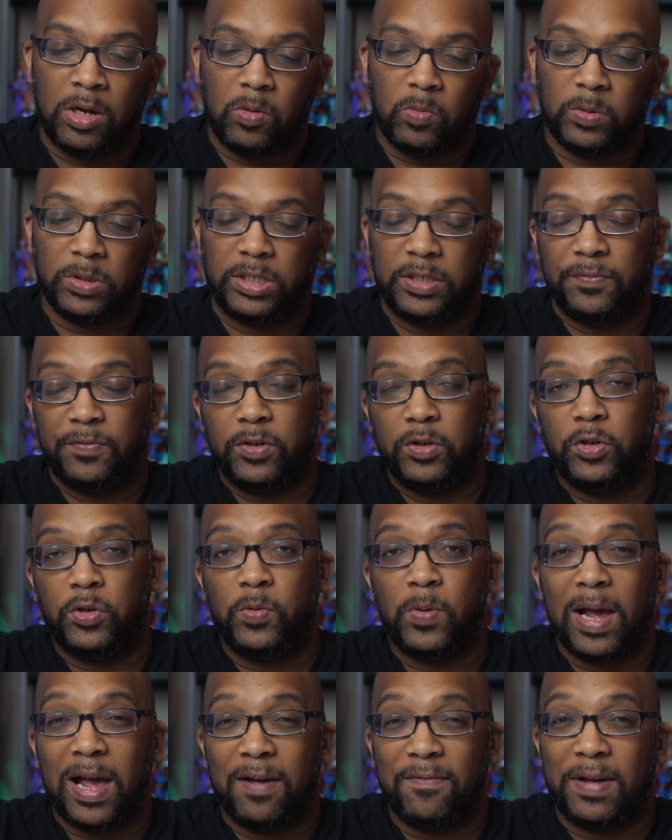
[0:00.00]
which if you do
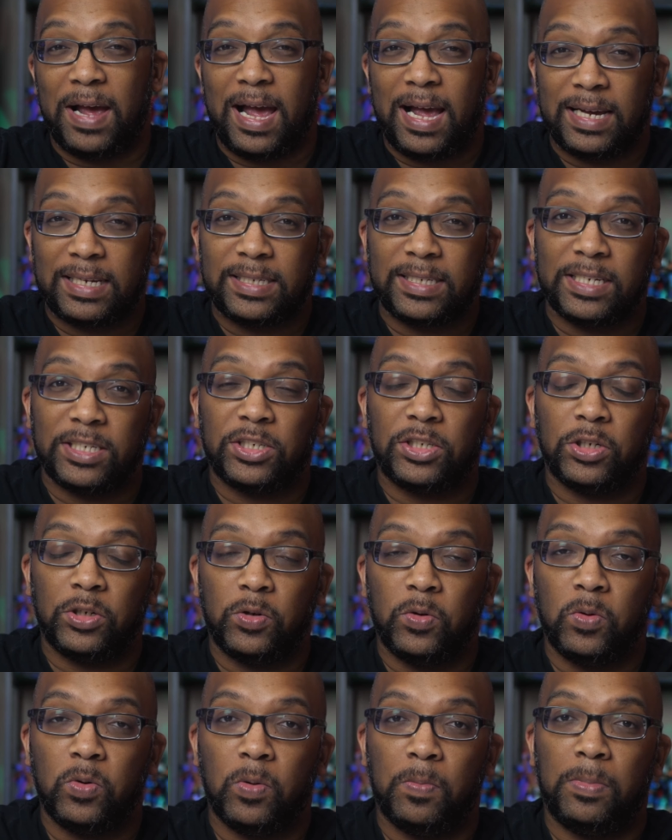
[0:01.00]
have access to
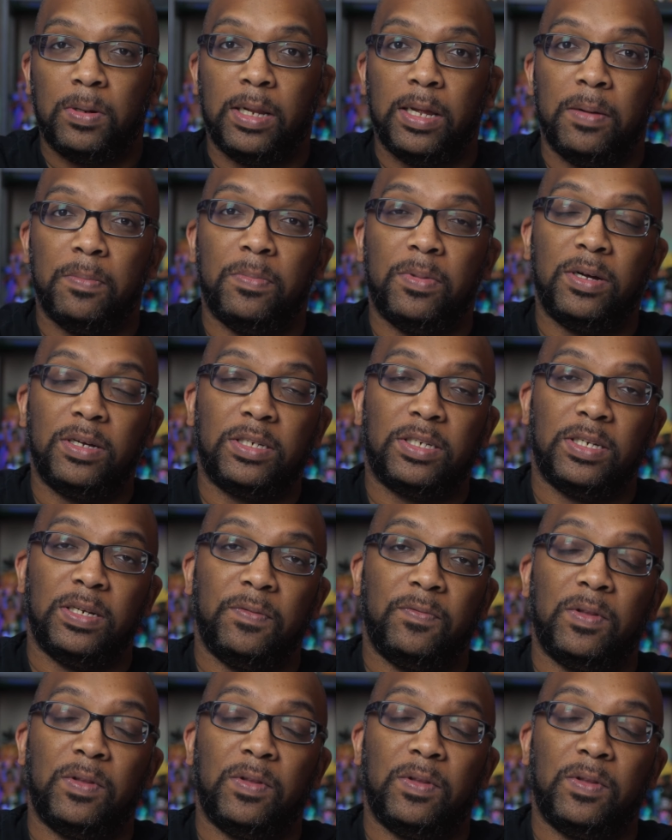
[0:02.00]
Google Play Books and if